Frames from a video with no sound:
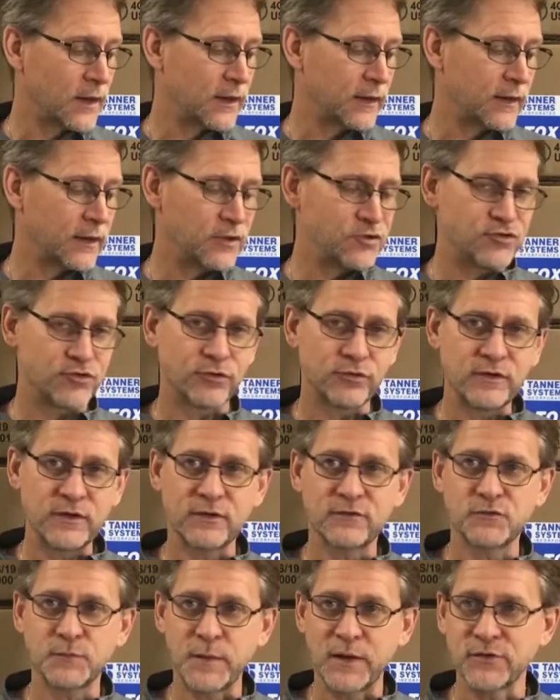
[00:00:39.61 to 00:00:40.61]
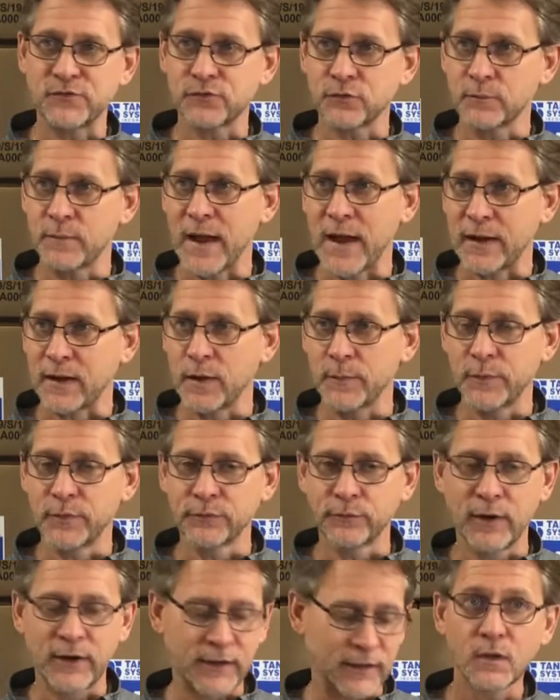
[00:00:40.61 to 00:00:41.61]
get your dispenser back up and
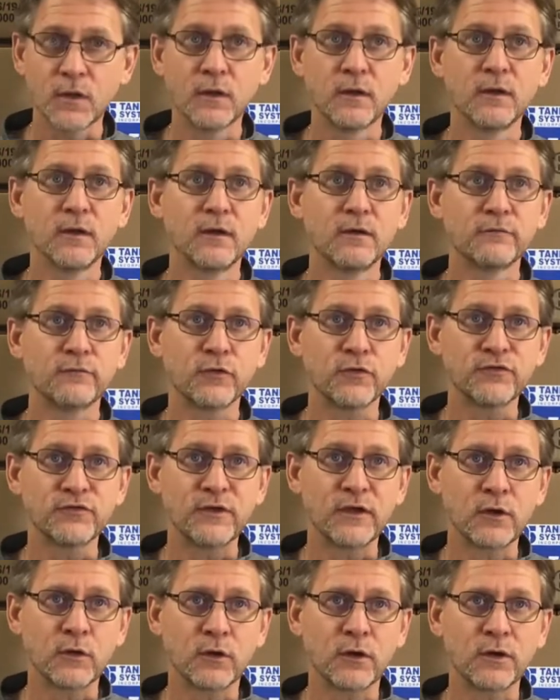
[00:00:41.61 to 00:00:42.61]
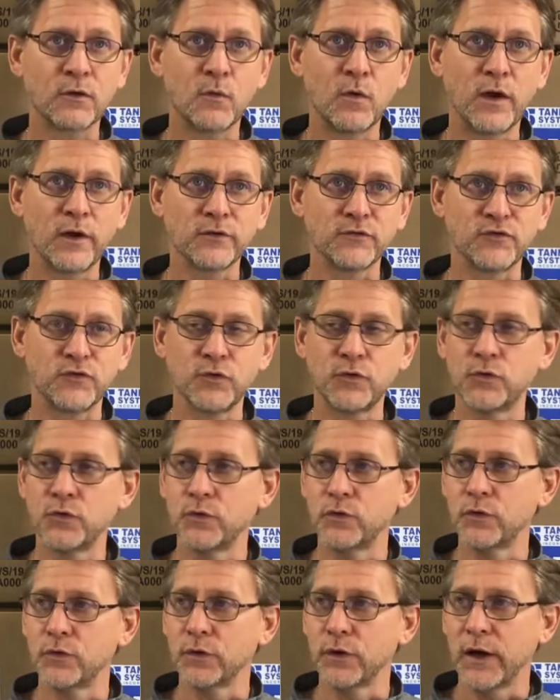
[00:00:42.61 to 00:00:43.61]
running. First thing you're going to want
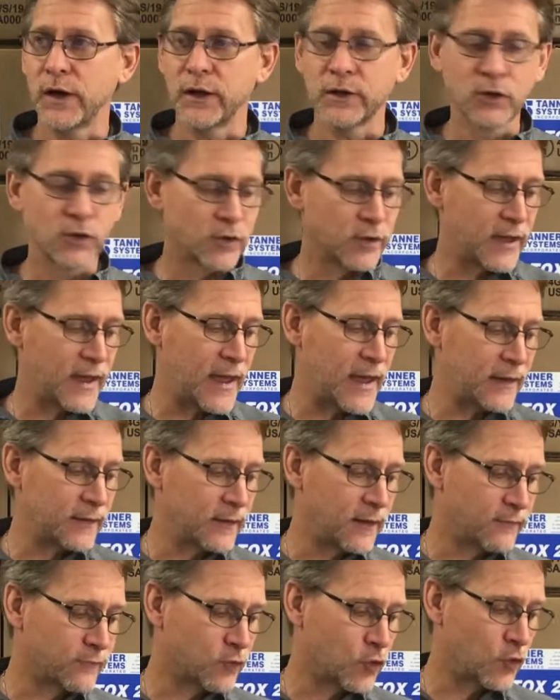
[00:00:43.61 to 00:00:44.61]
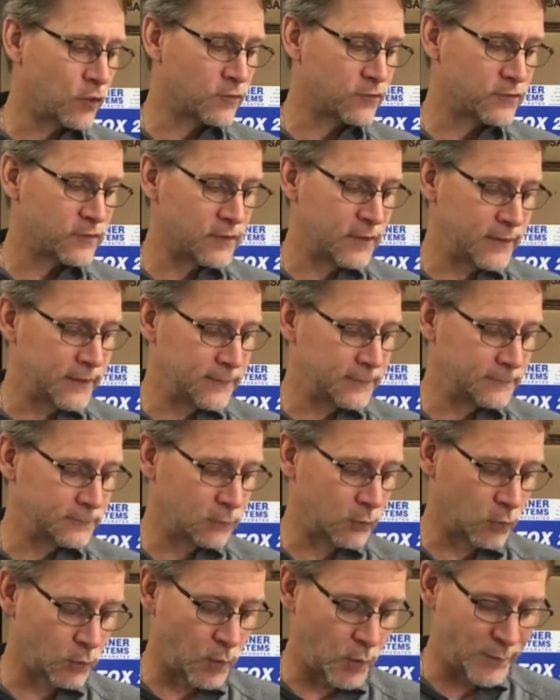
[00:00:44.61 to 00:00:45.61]
to look at, of course,
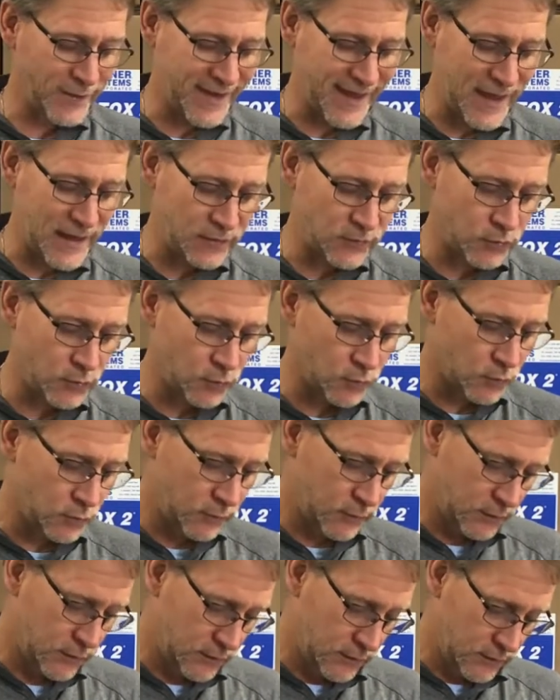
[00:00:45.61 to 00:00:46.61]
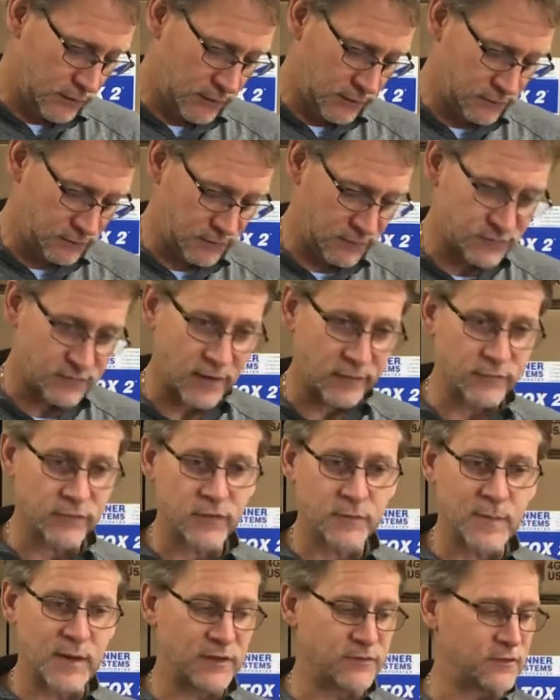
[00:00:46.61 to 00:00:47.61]
or what we can do, is cover
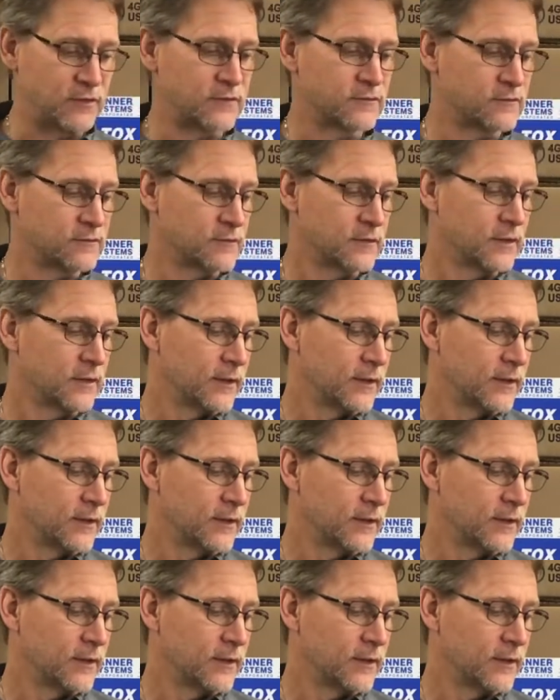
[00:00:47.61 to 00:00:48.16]
the basics.